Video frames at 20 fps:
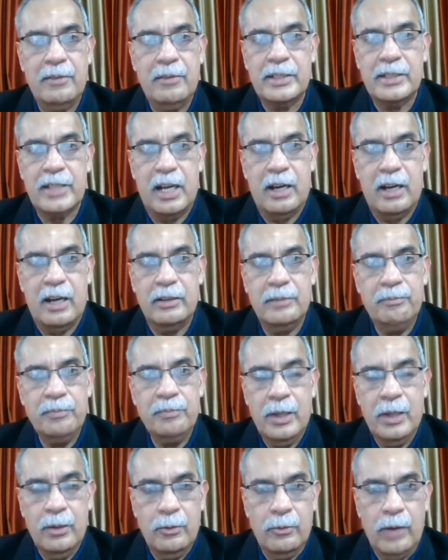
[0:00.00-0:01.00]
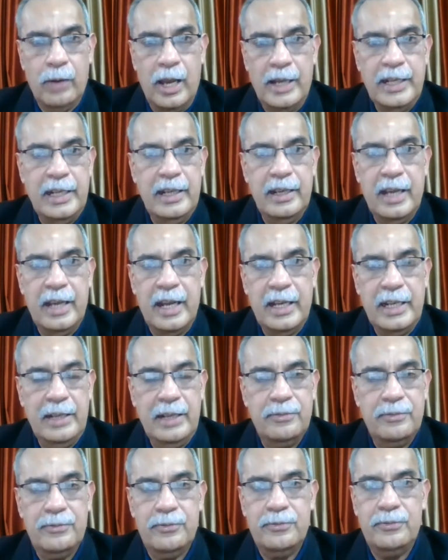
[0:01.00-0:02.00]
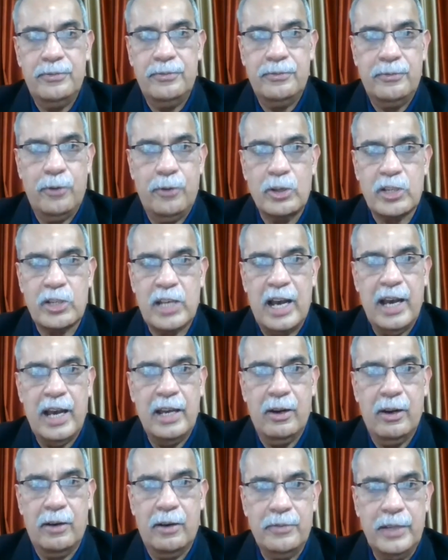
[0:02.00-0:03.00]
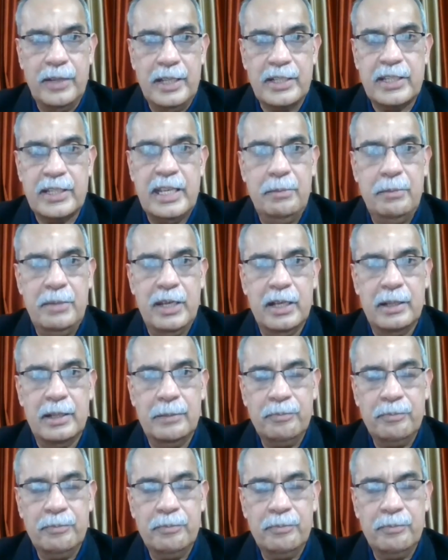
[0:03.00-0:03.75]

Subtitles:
are, any foci of ischemia